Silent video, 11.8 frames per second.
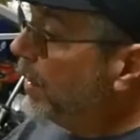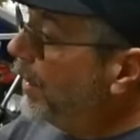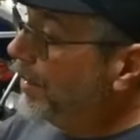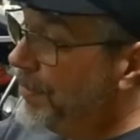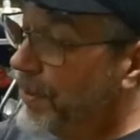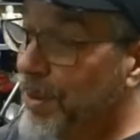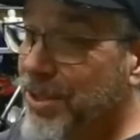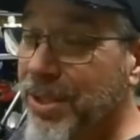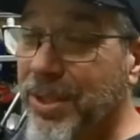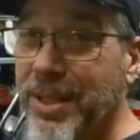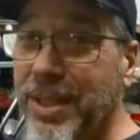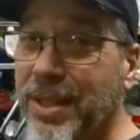
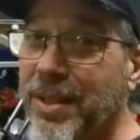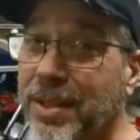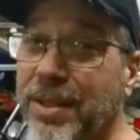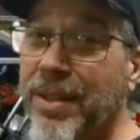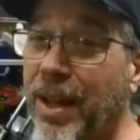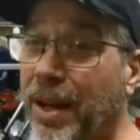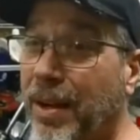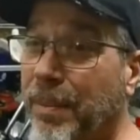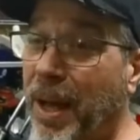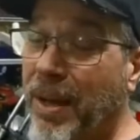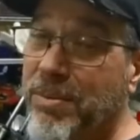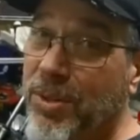unfortunately,
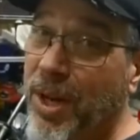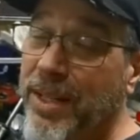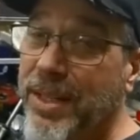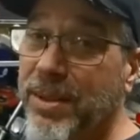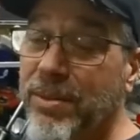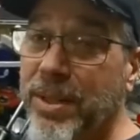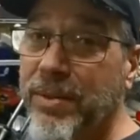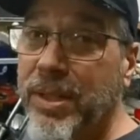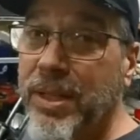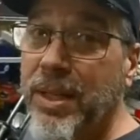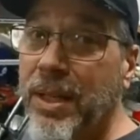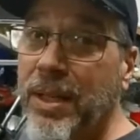I tried to get rid of it